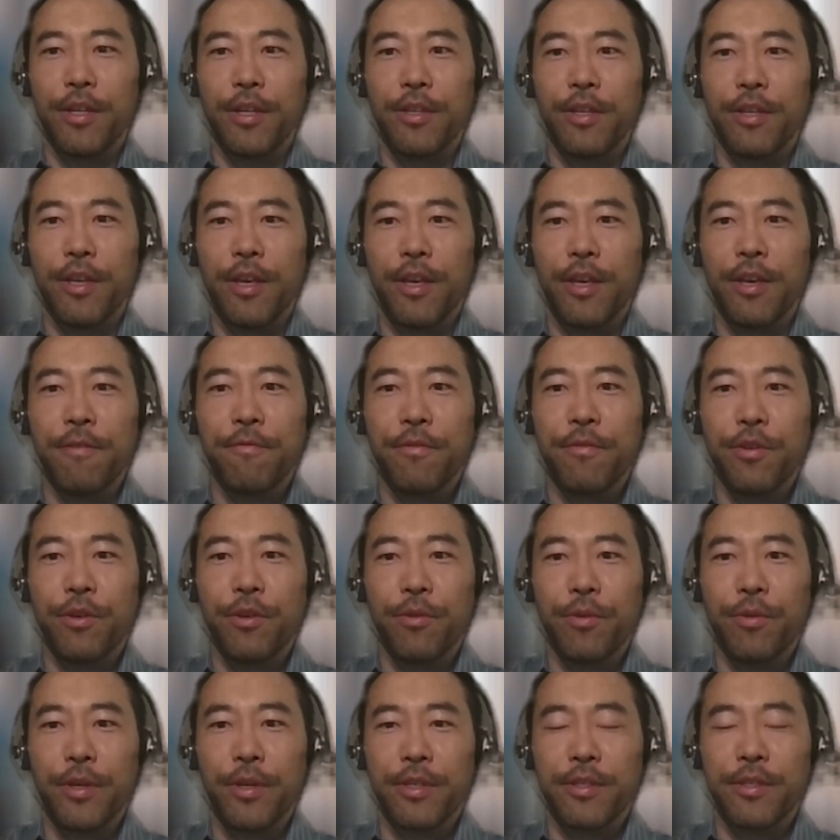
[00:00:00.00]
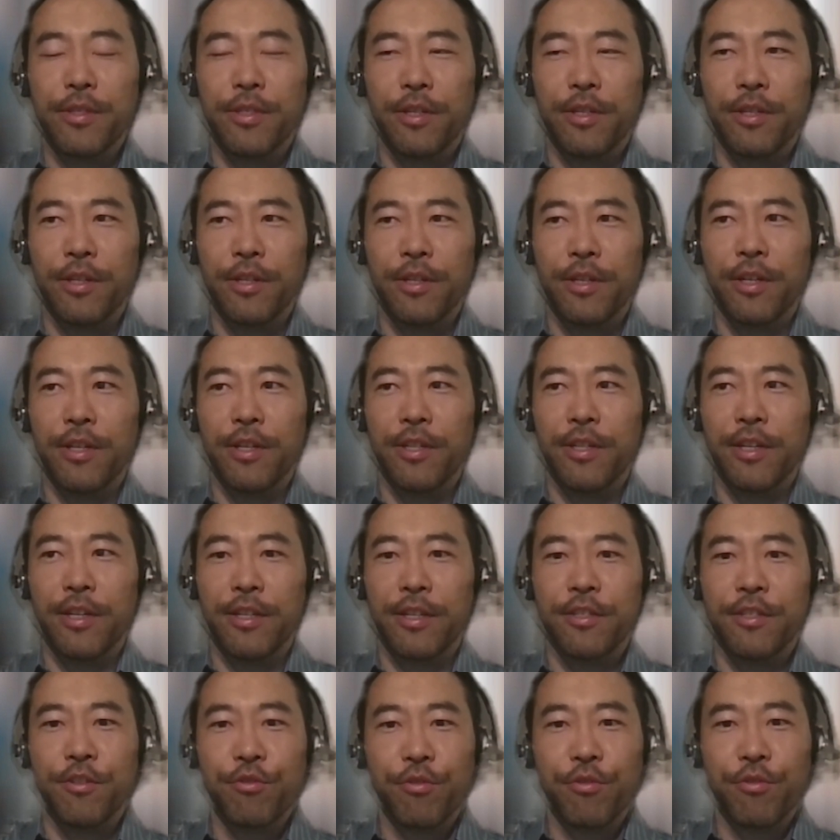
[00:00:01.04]
if you consider the
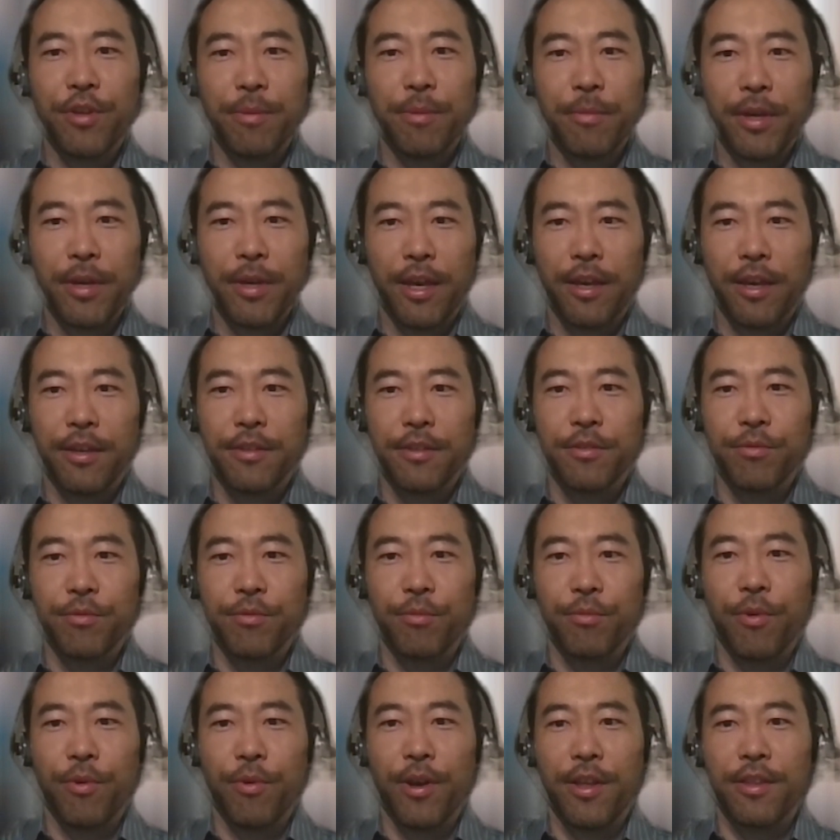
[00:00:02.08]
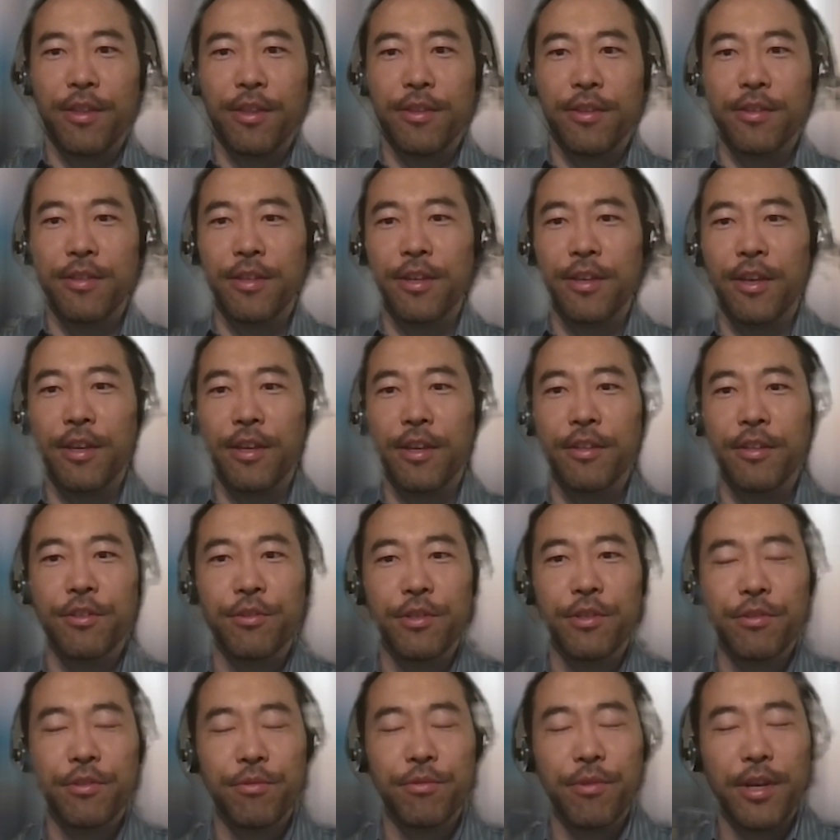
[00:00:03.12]
extreme case when the
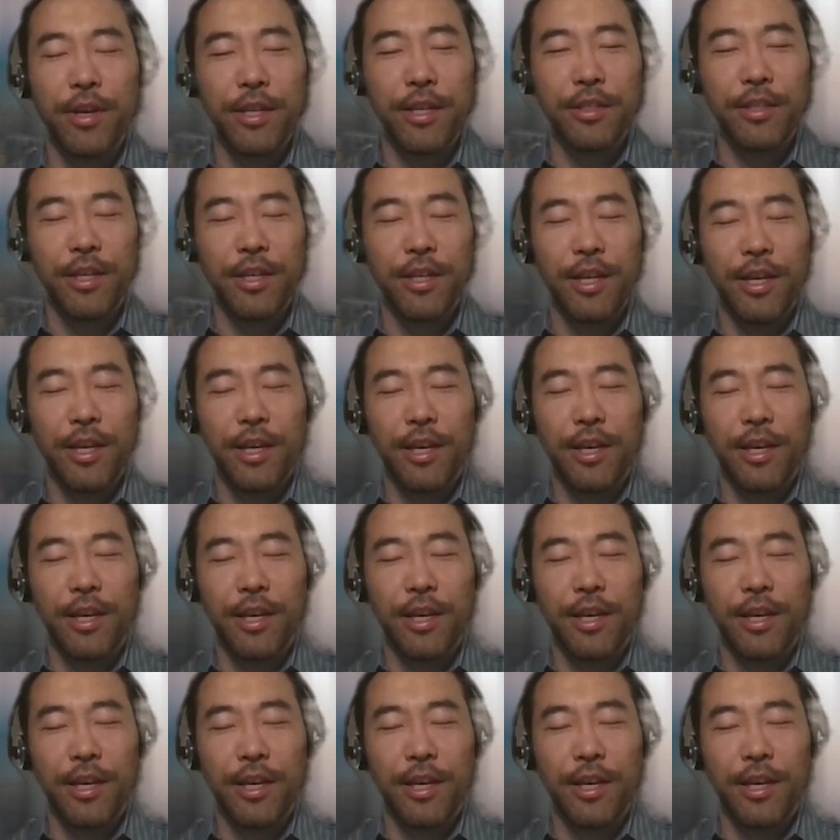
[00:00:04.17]
interest rate